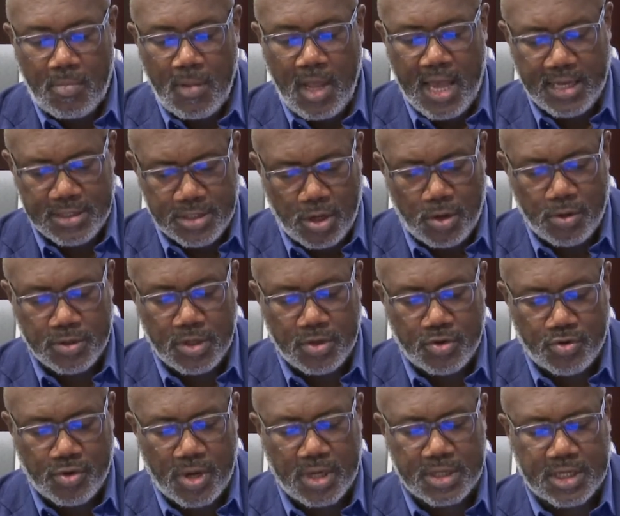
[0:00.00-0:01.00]
as those
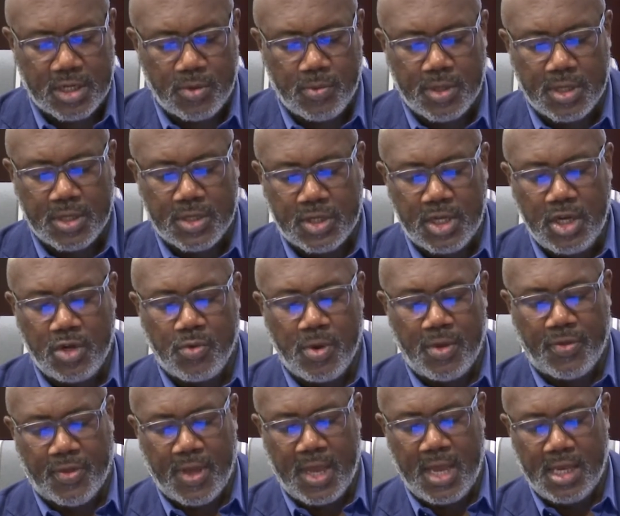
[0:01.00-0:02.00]
entrusted with the
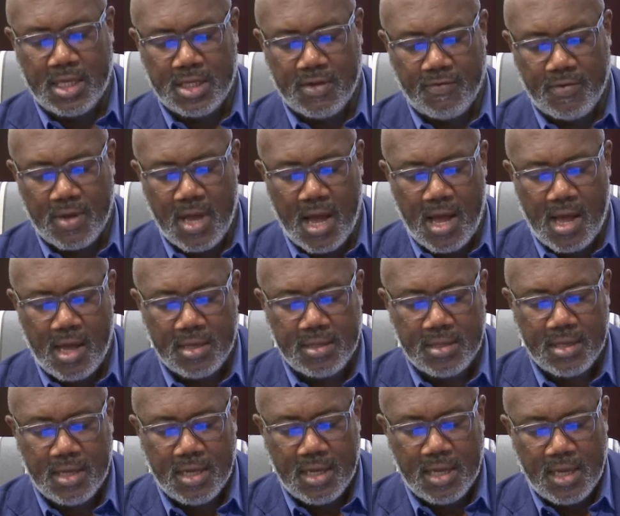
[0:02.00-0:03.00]
secret things of God.
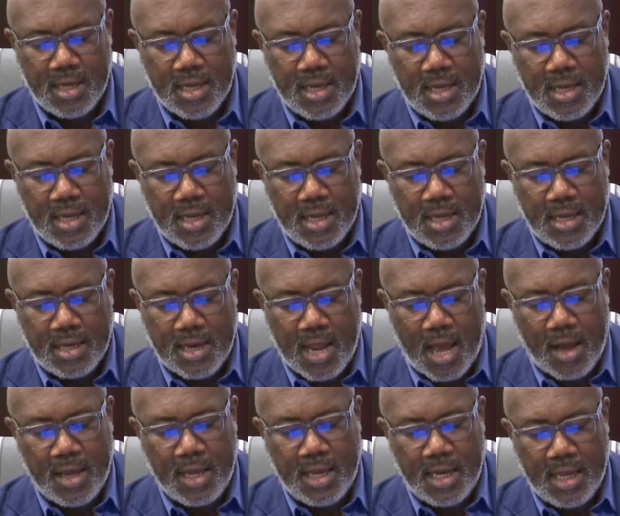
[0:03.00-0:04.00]

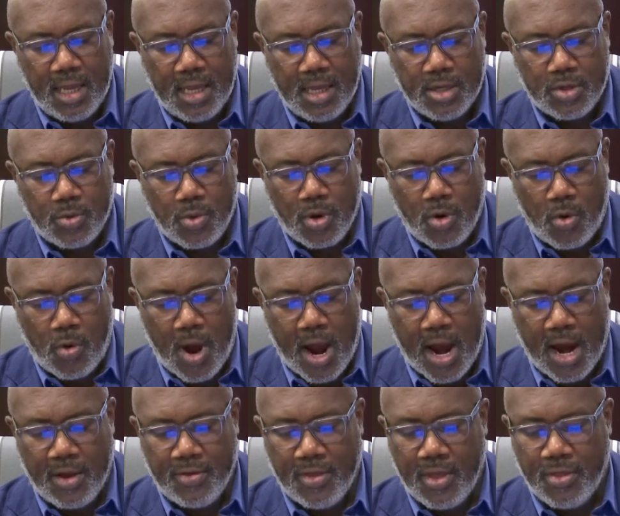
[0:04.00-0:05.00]
Now, it is
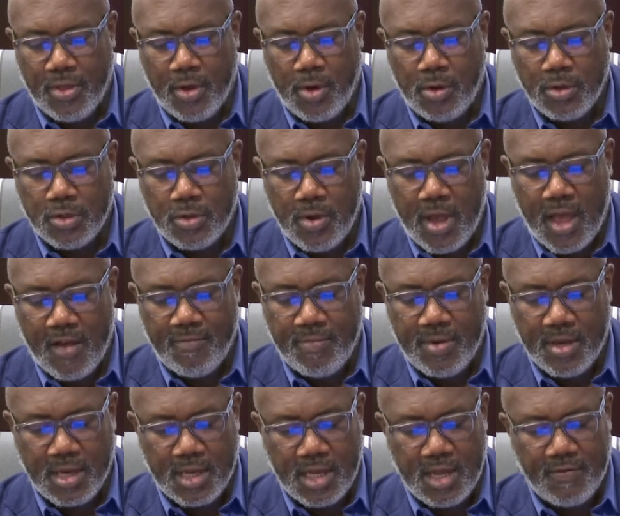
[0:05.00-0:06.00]
required that those who
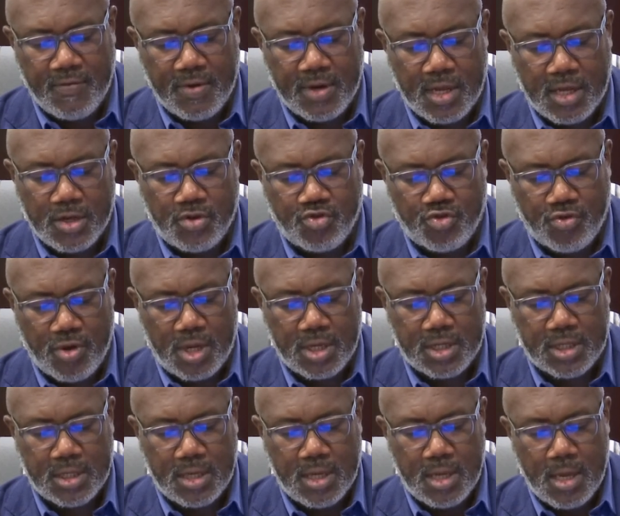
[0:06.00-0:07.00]
have been given a
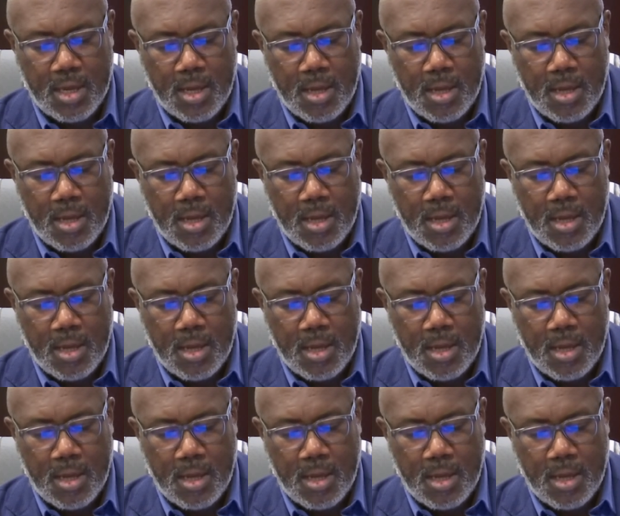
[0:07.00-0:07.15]
trust